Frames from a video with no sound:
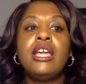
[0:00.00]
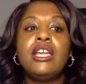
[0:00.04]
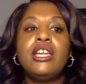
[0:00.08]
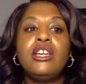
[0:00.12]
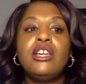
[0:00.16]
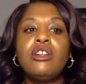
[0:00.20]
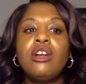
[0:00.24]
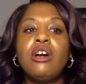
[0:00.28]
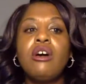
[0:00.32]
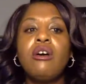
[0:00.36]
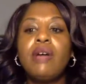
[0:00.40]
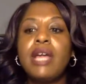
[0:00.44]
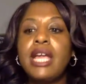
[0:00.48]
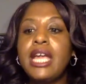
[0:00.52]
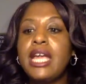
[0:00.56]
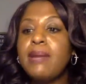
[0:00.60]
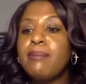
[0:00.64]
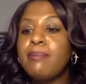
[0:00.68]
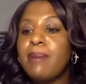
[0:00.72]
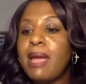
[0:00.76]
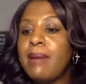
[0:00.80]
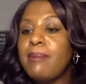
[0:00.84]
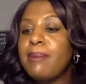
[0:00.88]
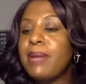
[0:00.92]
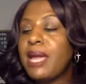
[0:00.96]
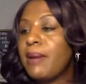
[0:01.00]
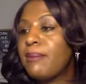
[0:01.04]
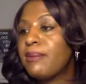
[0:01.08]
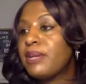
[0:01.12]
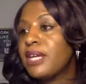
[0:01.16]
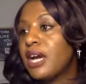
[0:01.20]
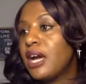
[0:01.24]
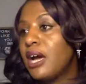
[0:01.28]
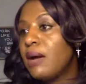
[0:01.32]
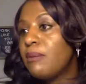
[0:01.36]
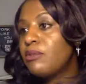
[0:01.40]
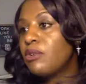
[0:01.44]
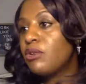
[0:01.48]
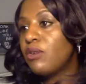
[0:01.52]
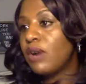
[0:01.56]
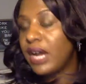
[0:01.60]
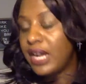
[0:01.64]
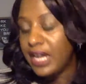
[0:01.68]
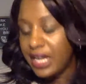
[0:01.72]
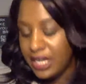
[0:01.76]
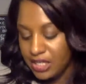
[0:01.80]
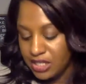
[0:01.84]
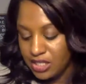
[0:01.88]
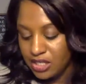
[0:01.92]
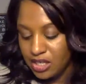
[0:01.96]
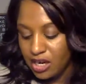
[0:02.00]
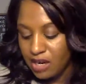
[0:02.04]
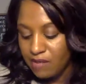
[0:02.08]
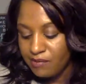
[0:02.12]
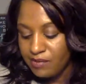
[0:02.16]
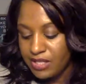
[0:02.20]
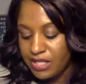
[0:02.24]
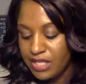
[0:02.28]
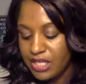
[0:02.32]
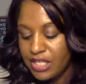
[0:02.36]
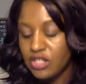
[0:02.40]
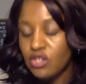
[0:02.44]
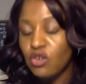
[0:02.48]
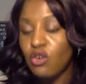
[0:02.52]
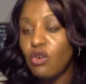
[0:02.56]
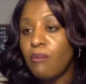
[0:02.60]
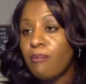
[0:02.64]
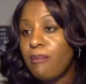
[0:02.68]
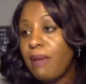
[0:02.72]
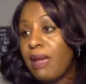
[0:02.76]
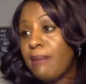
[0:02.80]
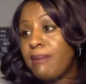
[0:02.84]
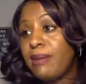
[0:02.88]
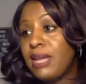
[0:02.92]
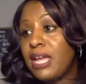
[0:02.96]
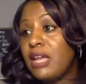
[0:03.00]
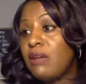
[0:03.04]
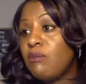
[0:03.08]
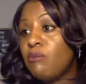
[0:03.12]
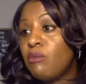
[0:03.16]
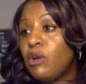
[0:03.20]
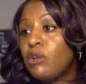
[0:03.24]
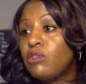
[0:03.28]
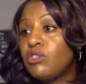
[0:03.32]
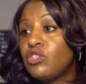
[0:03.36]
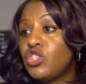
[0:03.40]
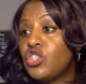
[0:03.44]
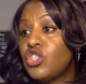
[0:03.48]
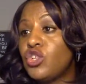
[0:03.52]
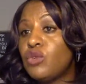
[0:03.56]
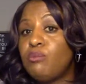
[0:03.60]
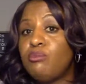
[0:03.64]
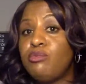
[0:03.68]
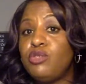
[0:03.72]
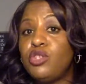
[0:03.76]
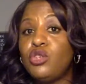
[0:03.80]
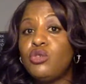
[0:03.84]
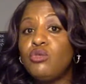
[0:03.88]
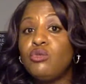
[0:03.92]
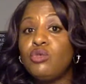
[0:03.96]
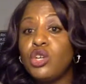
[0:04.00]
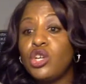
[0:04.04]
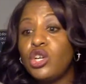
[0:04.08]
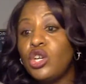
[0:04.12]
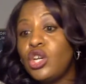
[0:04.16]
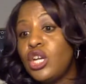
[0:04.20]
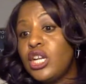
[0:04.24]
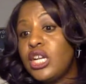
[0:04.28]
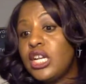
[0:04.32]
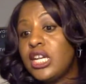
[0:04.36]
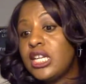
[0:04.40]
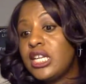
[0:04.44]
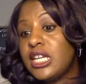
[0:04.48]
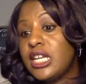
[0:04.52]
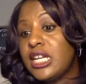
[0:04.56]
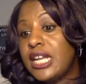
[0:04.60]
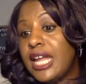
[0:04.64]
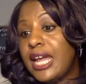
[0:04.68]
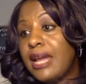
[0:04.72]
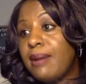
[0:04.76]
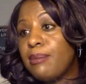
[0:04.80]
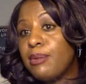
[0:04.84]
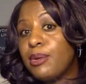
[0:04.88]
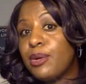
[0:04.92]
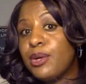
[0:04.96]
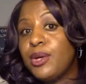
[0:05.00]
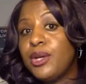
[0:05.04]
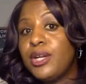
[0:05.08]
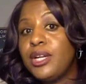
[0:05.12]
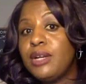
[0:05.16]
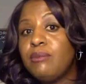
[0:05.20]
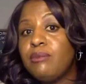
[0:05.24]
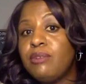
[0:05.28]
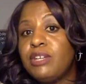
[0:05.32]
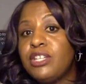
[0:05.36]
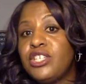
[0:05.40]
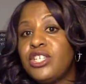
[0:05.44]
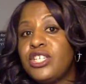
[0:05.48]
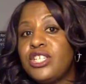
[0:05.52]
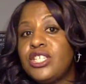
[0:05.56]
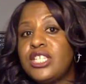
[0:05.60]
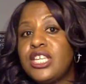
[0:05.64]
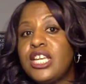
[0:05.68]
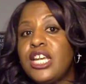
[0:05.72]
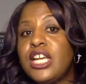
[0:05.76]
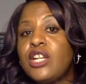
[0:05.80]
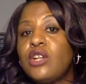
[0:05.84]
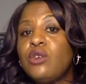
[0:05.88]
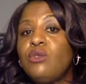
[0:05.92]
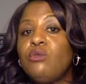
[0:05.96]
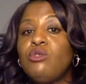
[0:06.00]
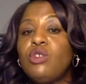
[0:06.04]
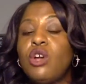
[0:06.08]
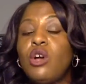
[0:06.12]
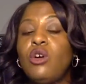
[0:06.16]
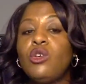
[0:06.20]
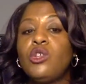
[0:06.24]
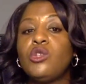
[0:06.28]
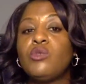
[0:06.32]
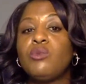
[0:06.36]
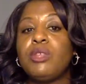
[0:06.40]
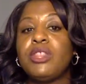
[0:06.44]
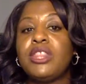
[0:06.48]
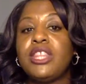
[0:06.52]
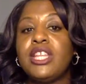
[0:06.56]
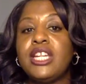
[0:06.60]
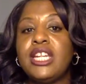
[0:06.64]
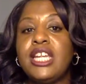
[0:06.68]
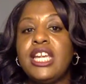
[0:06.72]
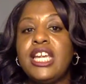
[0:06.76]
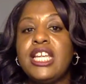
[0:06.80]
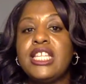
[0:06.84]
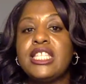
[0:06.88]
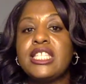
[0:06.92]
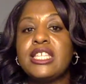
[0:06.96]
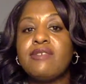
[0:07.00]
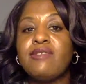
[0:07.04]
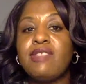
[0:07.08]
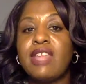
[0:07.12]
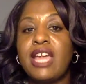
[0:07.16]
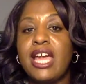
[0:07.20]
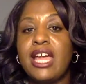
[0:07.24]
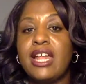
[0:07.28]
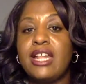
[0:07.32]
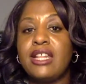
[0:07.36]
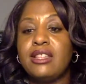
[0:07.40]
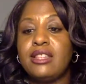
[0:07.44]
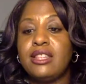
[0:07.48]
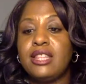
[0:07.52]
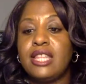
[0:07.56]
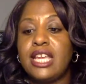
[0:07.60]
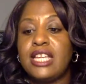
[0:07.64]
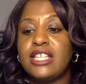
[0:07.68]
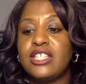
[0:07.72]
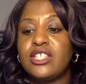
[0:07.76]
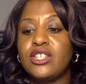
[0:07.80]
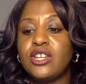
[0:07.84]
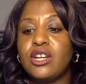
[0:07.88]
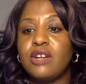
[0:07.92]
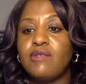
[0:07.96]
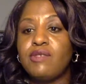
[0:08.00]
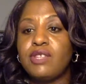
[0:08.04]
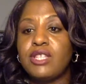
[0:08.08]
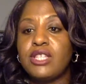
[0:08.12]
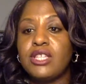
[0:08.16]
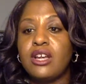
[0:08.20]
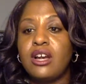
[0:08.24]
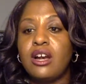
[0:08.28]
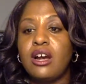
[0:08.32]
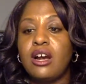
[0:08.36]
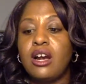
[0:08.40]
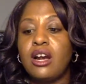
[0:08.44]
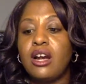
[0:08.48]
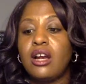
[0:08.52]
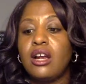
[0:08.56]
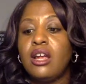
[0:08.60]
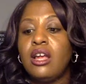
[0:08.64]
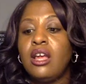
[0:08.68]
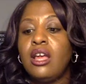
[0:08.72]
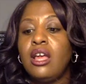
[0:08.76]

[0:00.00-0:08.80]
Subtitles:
you know, he may be able to upgrade his services, or maybe he wants to do good in the neighborhood in which he's in. Who knows what the needs of that service are.